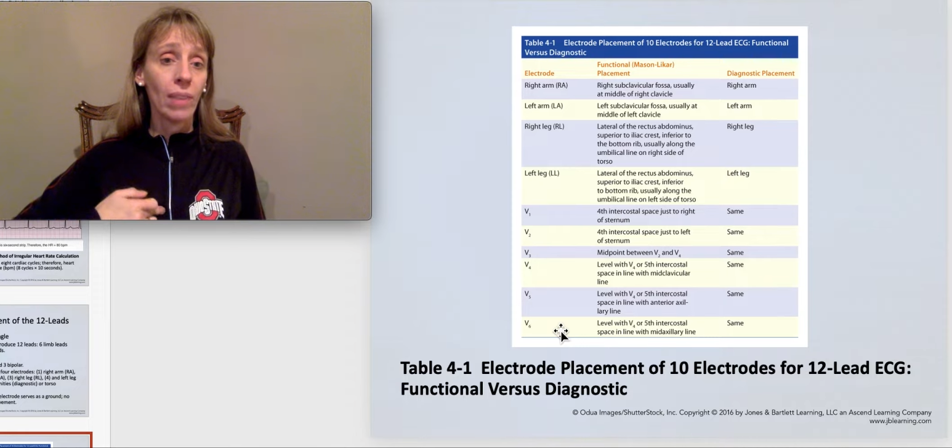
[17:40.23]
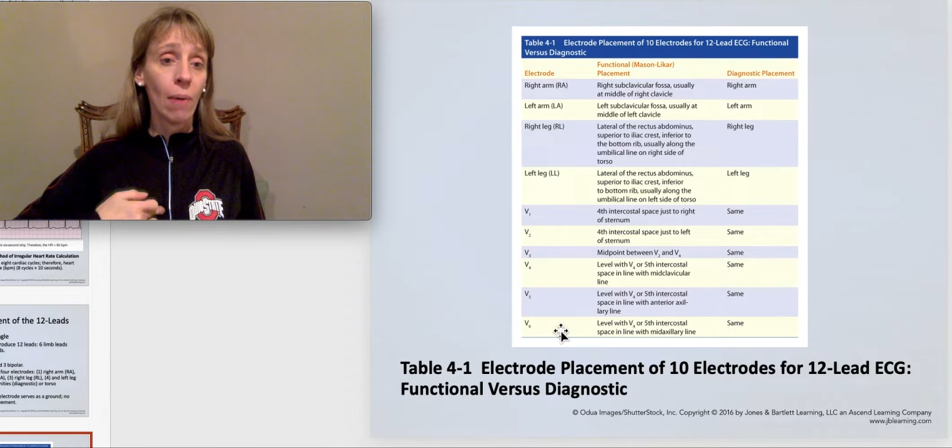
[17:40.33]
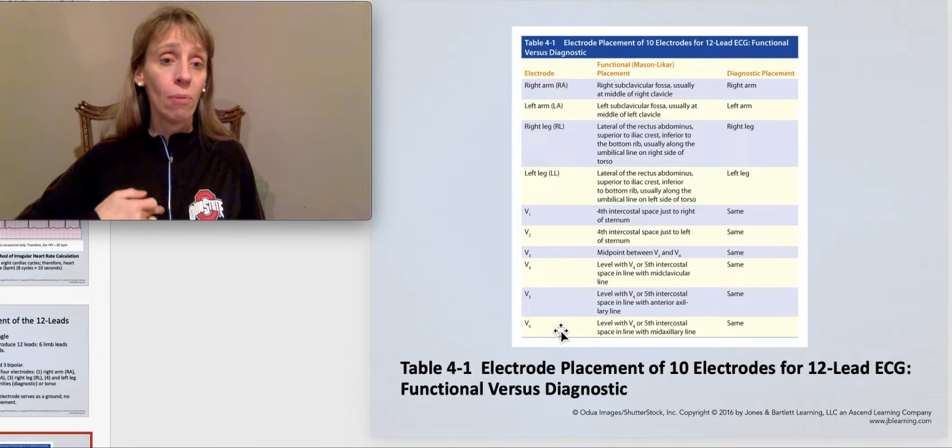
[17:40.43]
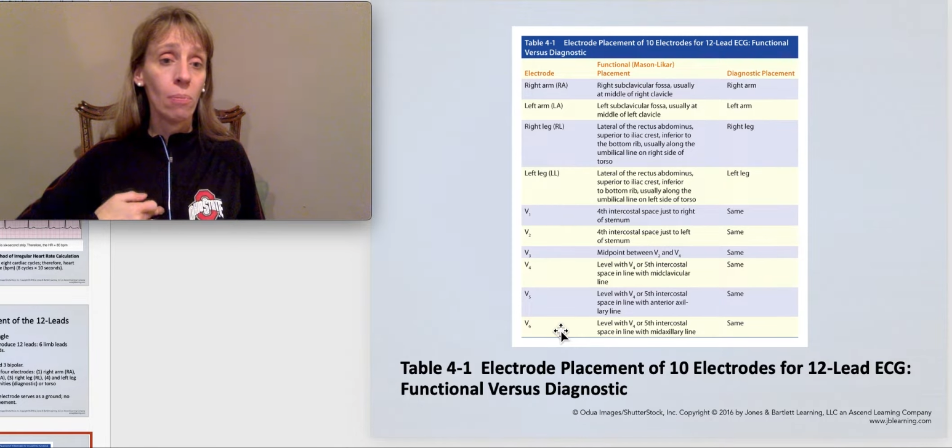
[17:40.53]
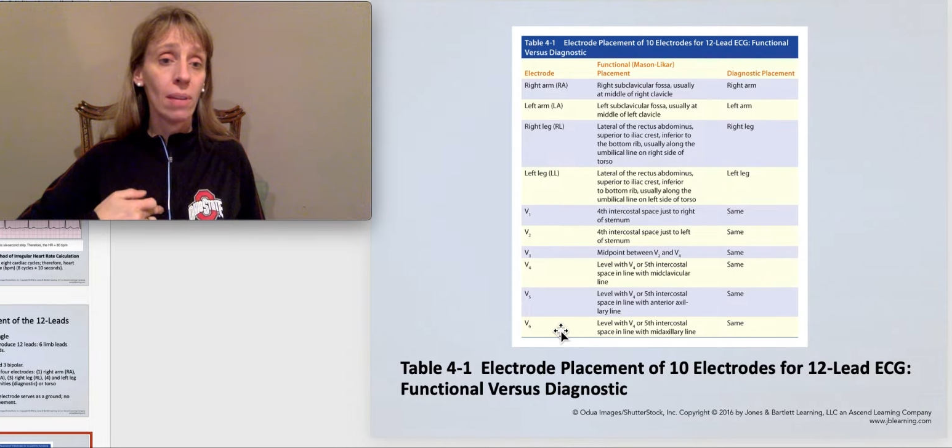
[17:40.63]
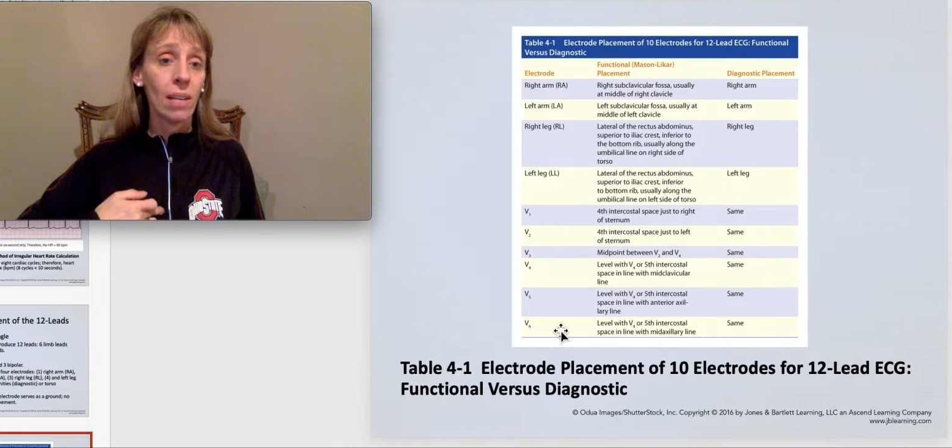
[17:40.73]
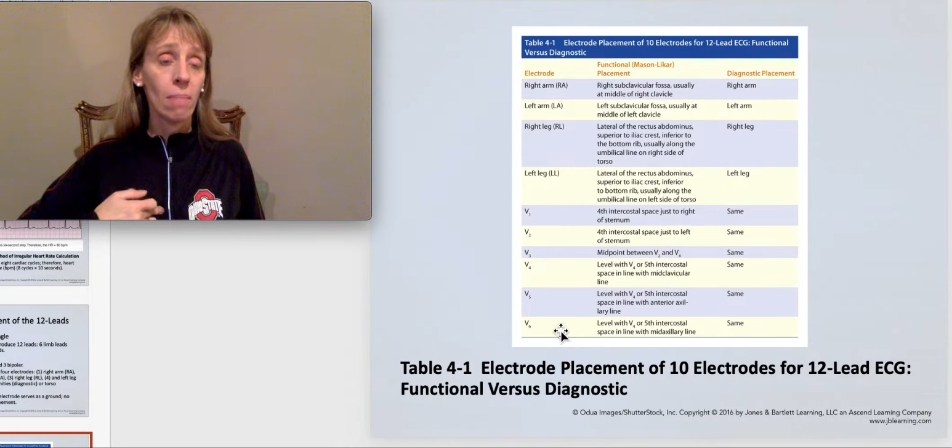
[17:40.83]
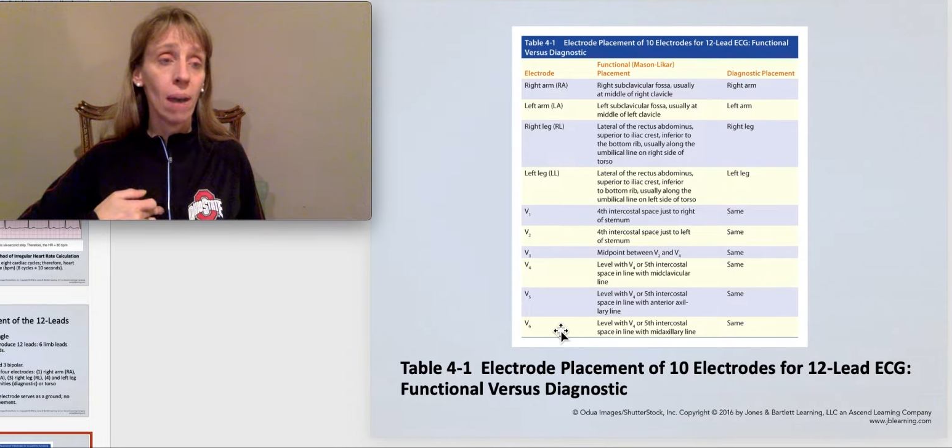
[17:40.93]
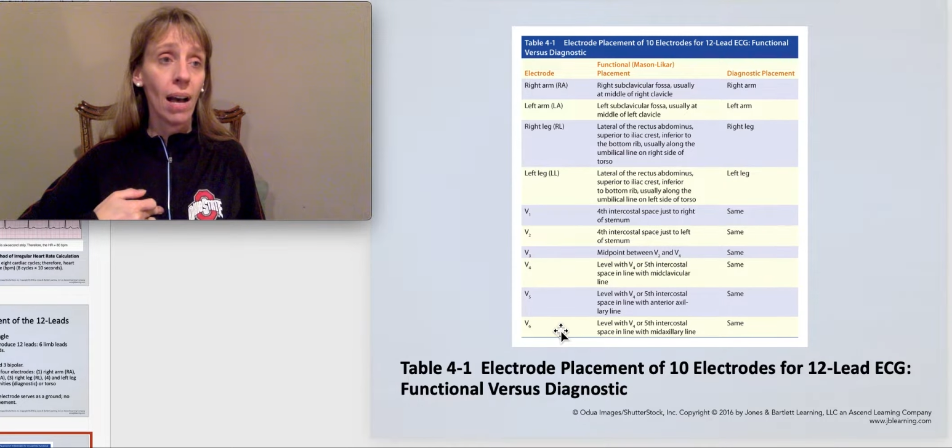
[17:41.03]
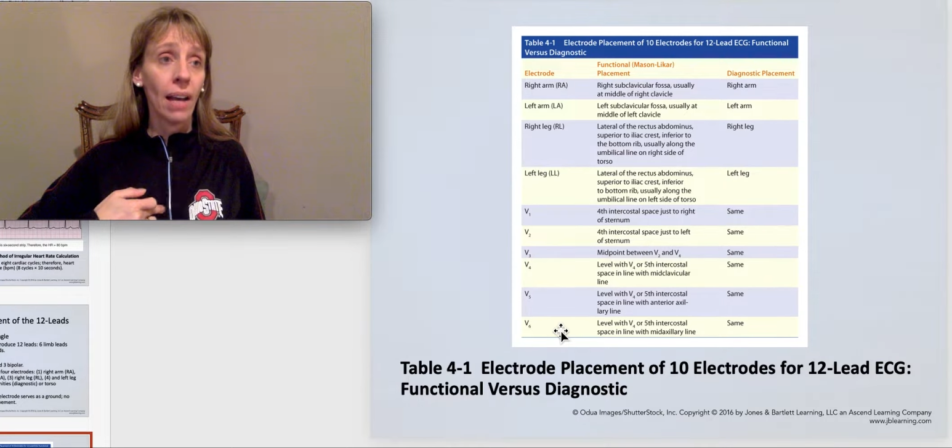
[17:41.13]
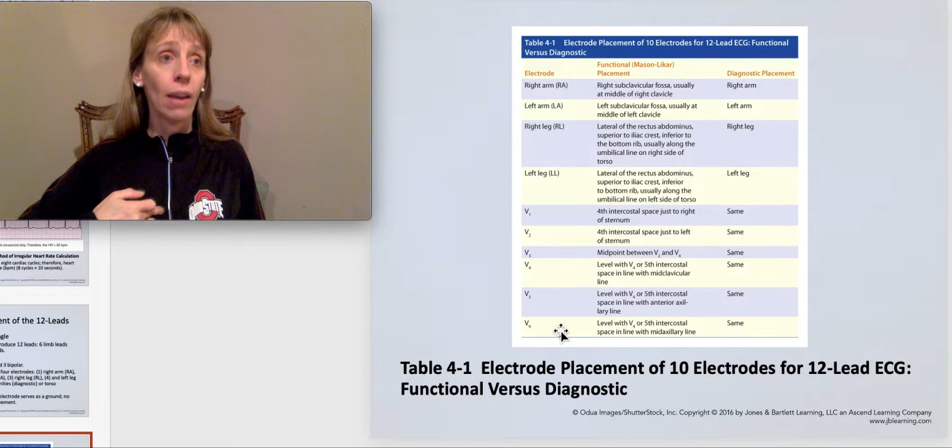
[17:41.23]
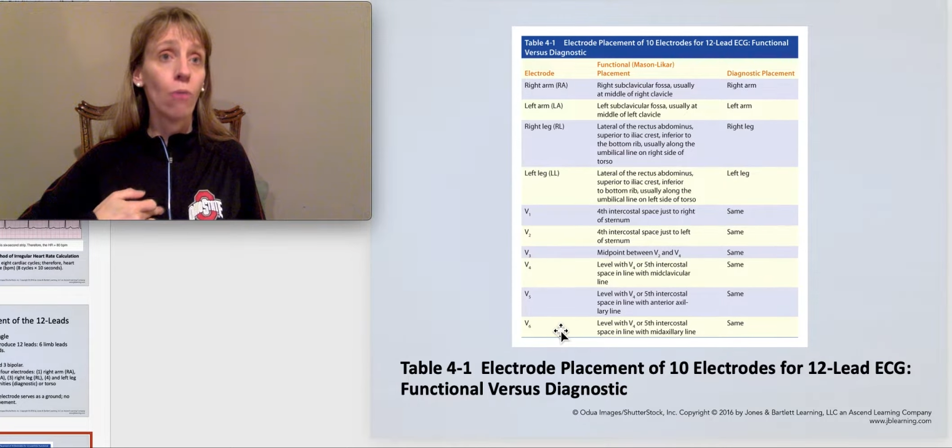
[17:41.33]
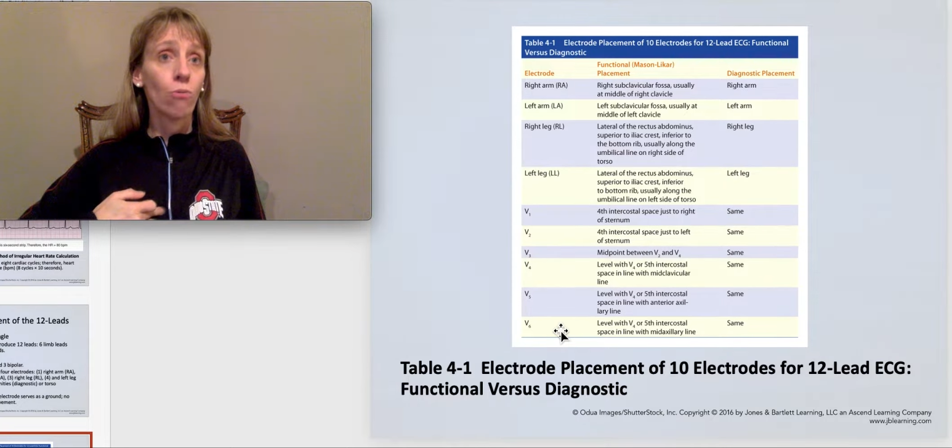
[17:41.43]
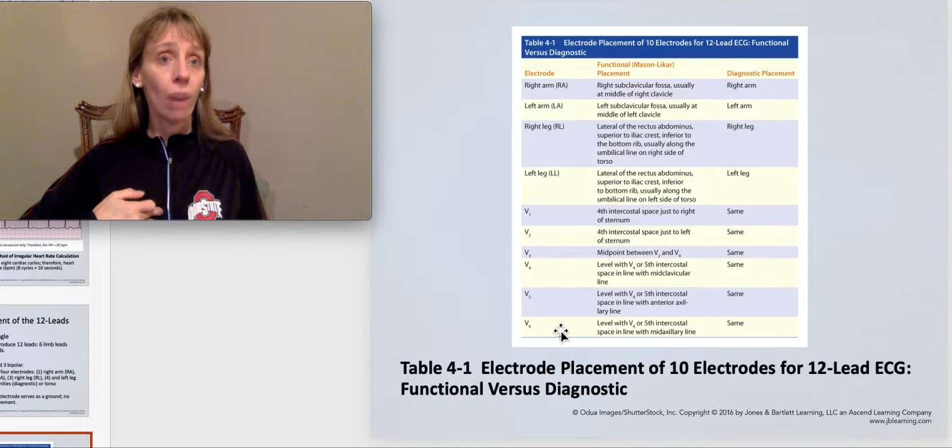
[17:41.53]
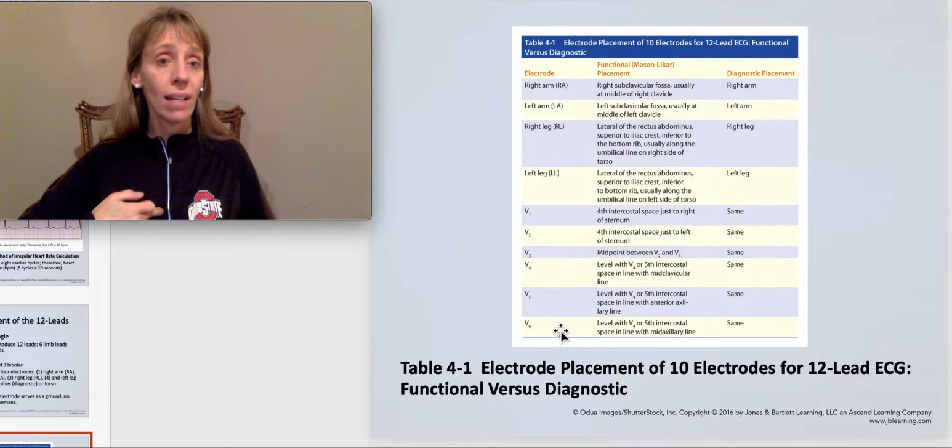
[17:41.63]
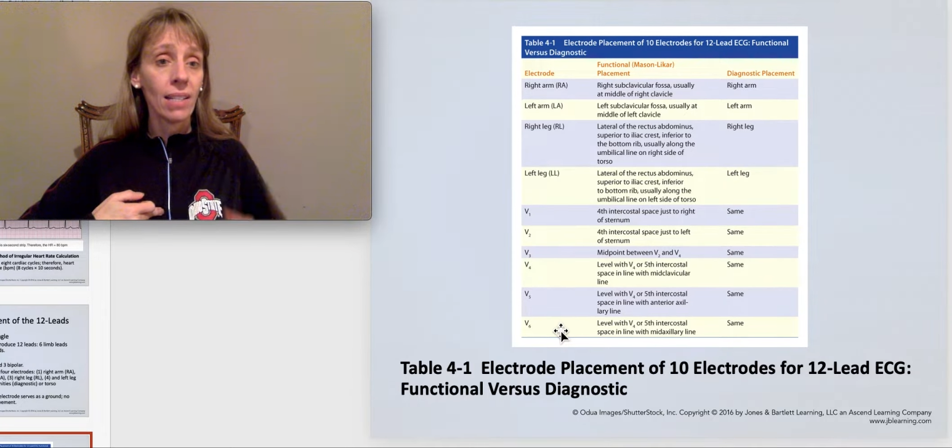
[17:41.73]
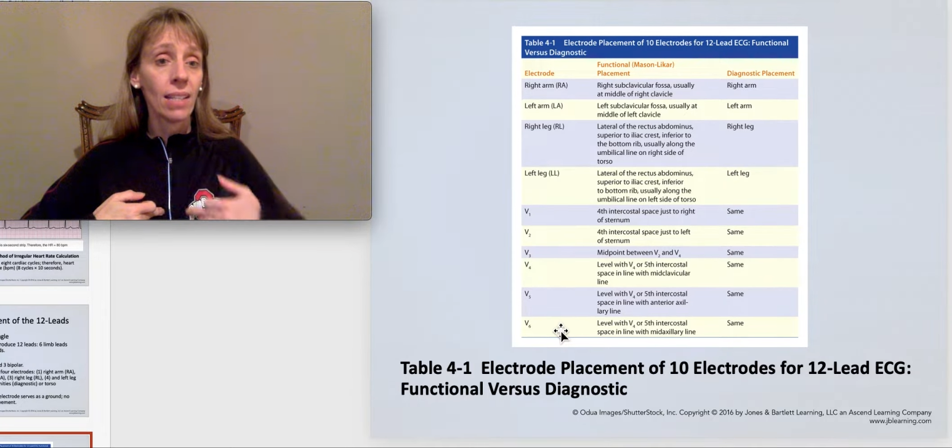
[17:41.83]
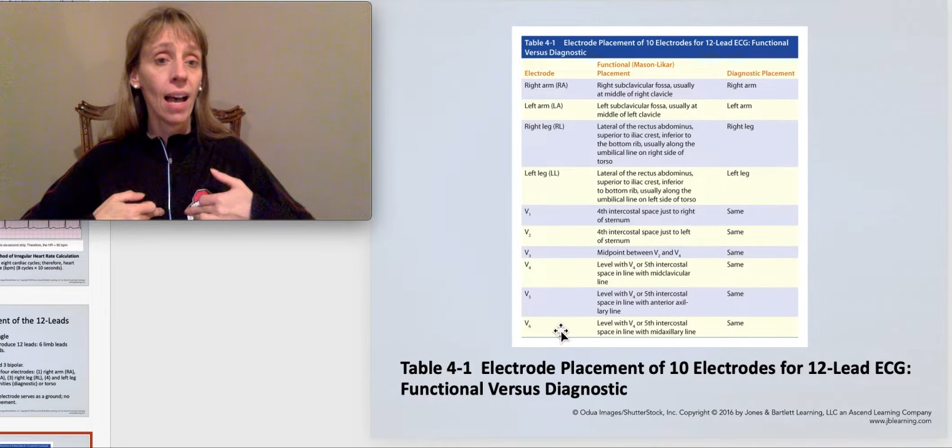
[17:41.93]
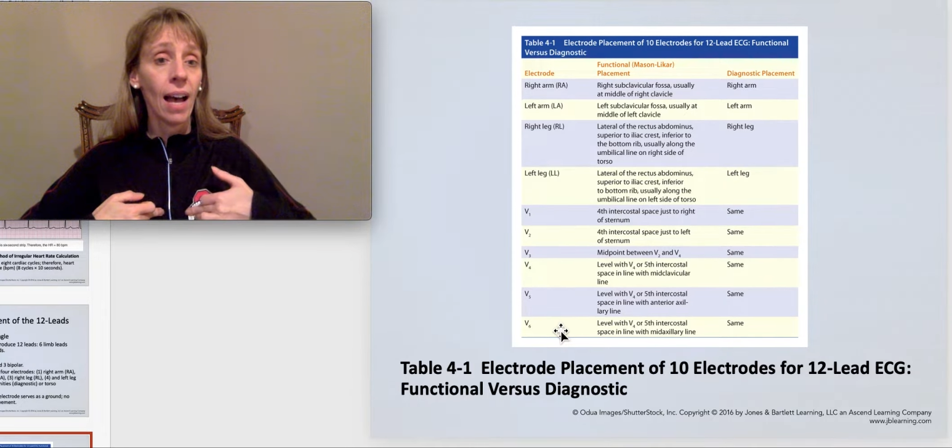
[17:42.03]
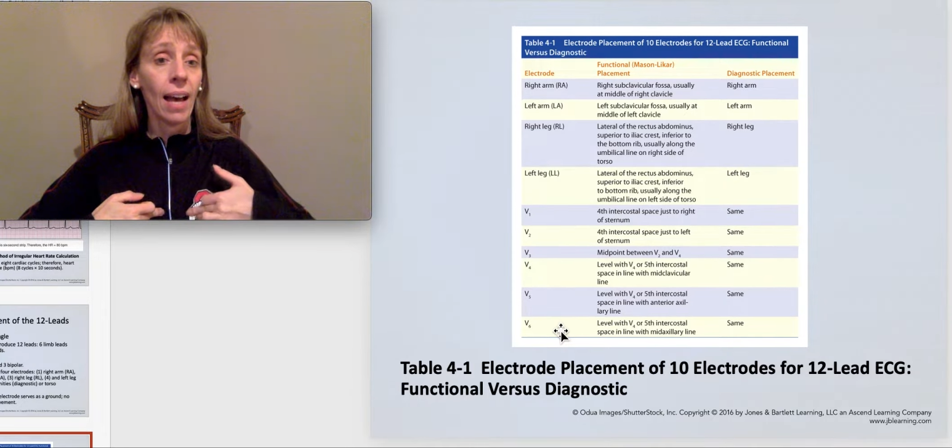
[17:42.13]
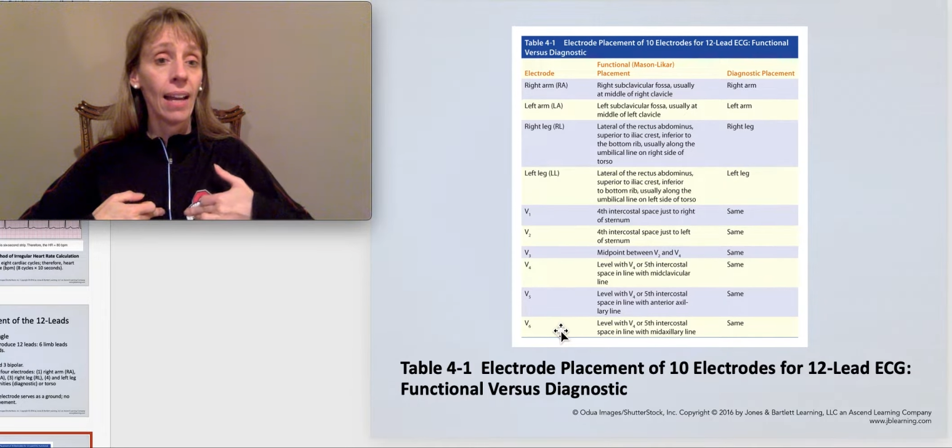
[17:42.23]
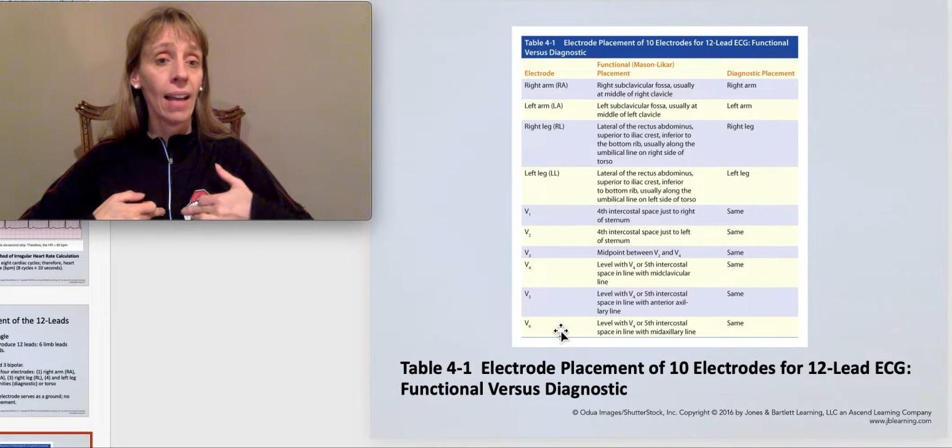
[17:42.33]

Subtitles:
that would be my right side,